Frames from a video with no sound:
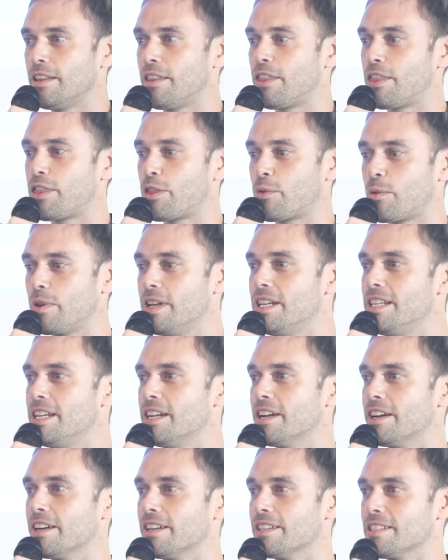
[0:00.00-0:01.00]
Three
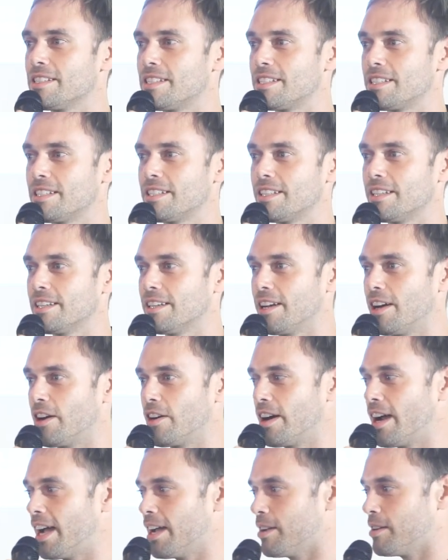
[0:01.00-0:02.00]
years. All
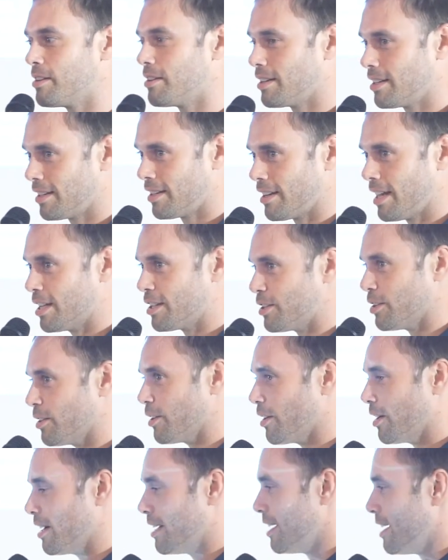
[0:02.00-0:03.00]
right. Thank
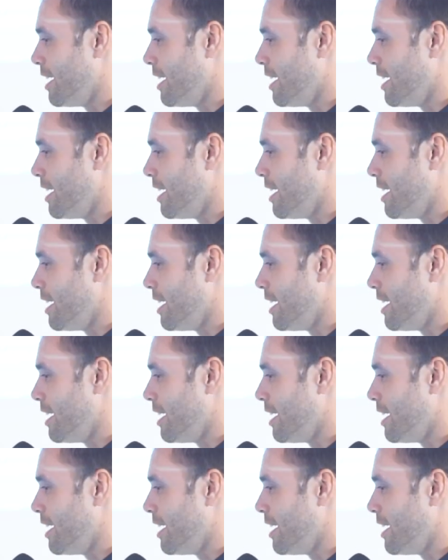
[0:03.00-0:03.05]
you.